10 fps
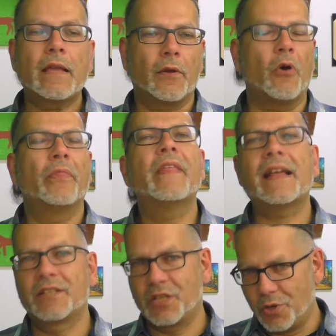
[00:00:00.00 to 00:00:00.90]
on
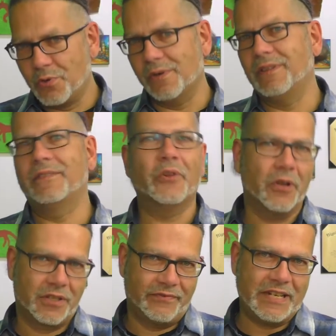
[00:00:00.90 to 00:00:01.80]
that tool,
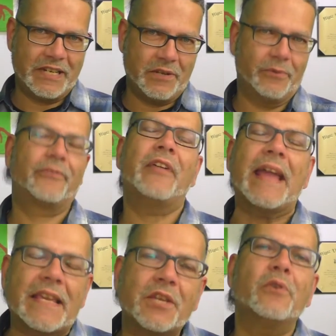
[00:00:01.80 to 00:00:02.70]
not video.
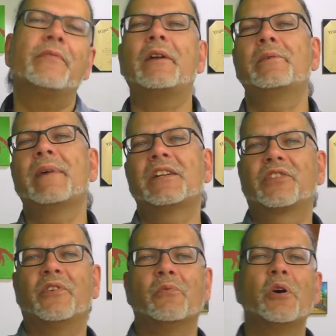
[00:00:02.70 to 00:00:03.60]
Thank you very much
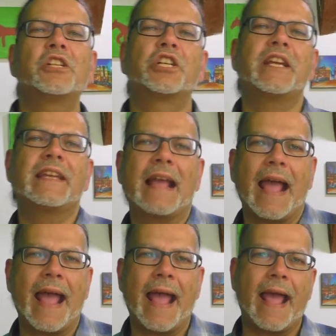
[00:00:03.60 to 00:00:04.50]
for watching,
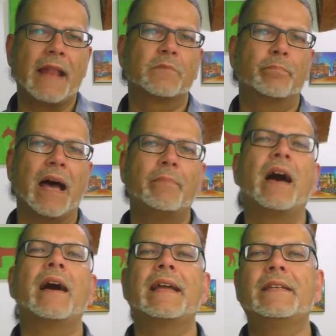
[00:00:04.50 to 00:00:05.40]
and bye
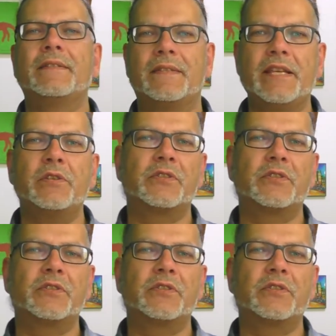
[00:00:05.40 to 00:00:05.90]
bye, see you